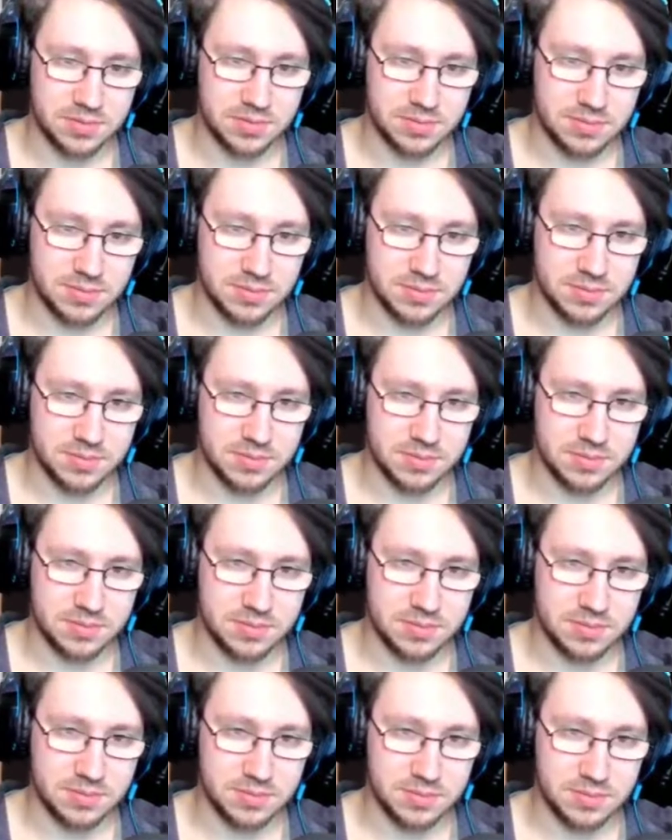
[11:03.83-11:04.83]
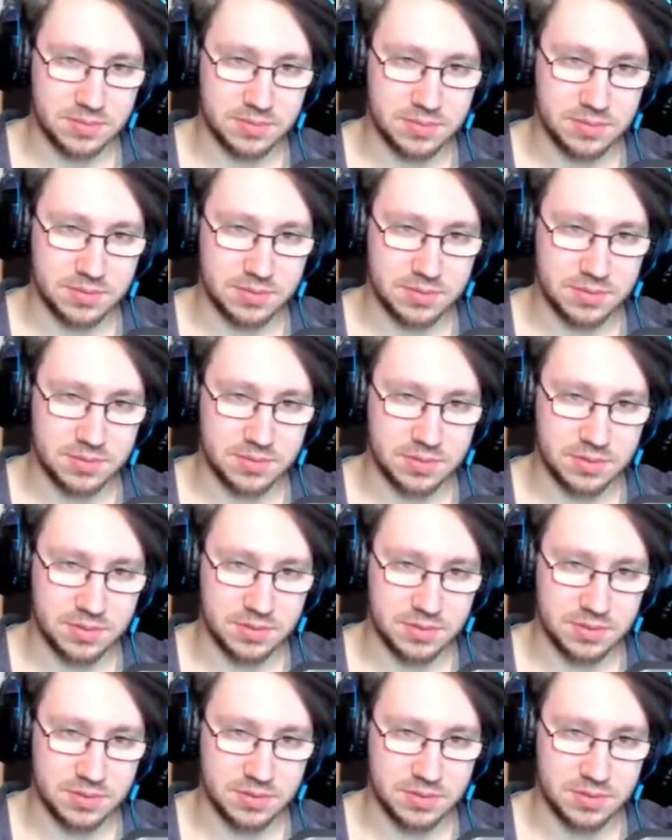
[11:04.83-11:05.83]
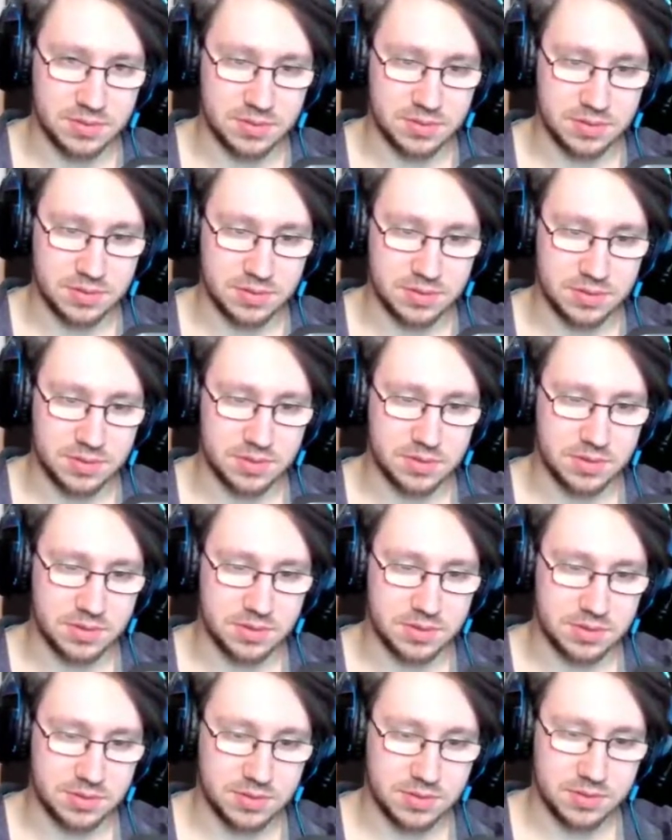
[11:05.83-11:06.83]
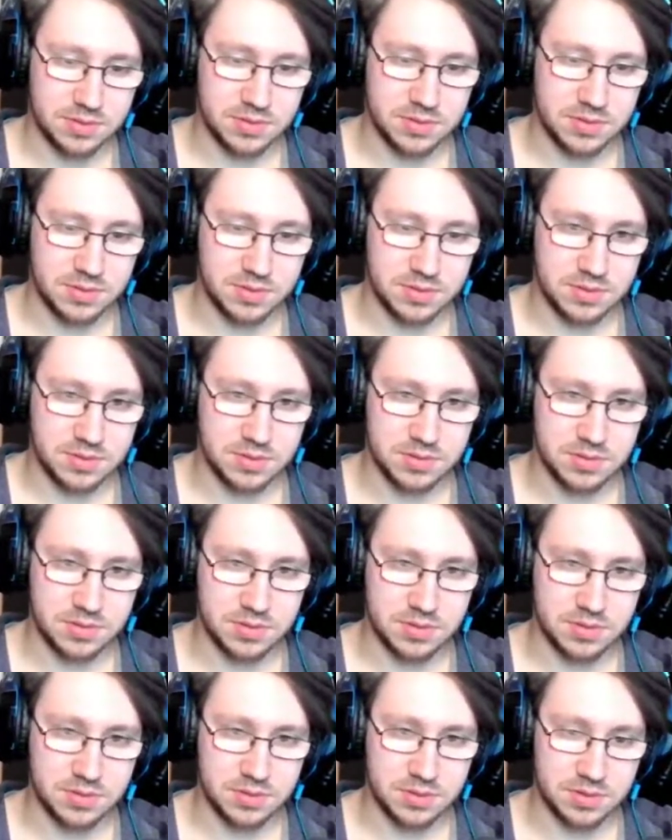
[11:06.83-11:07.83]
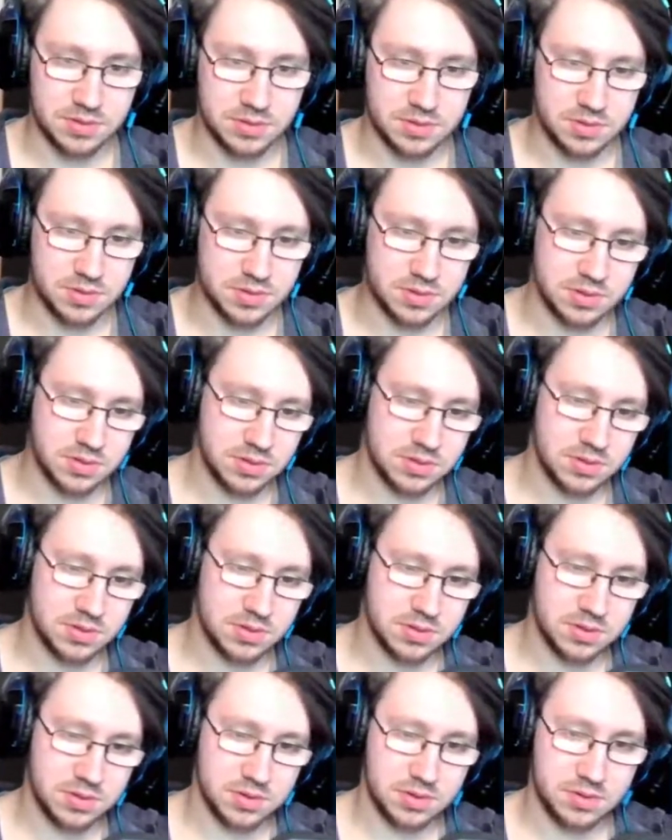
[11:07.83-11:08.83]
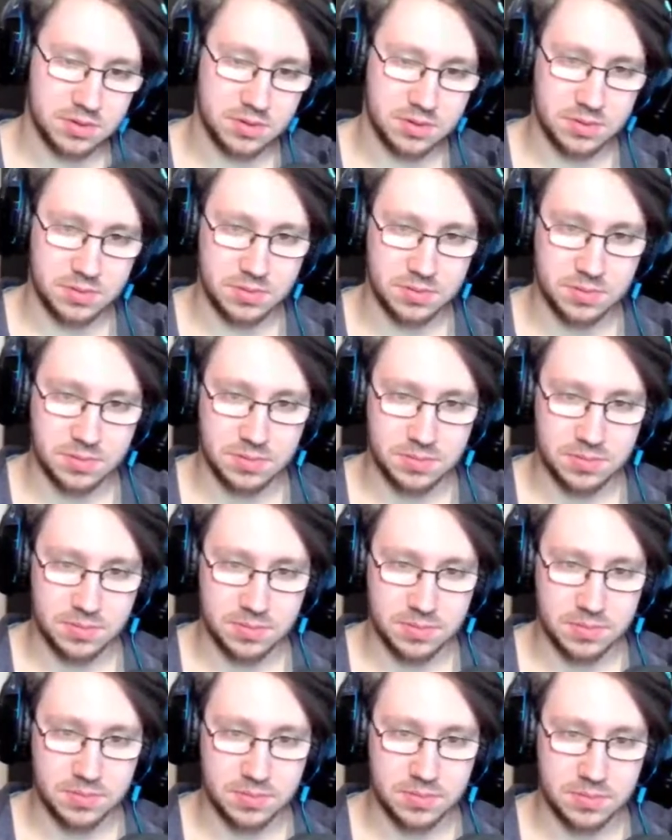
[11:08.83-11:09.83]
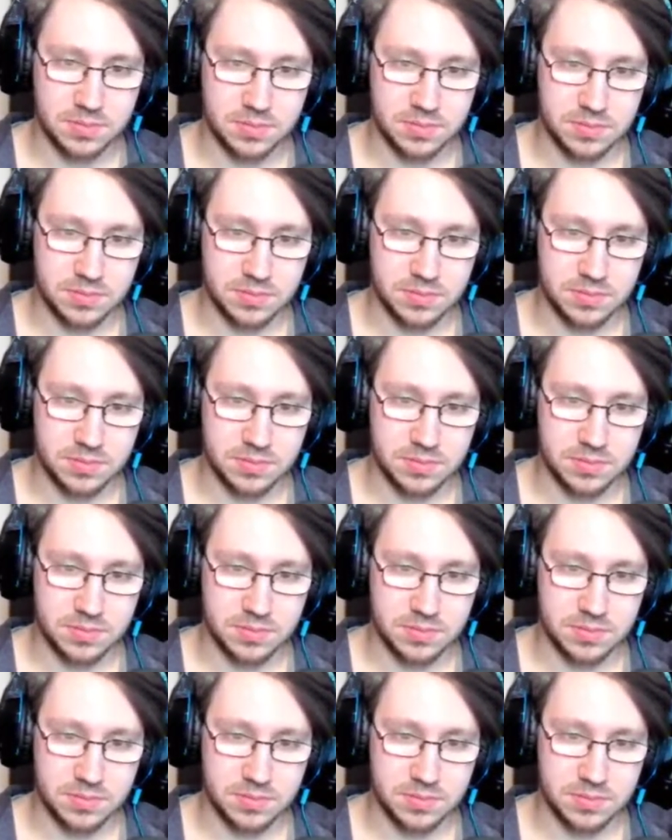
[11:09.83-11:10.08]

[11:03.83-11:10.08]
This person isn't speaking.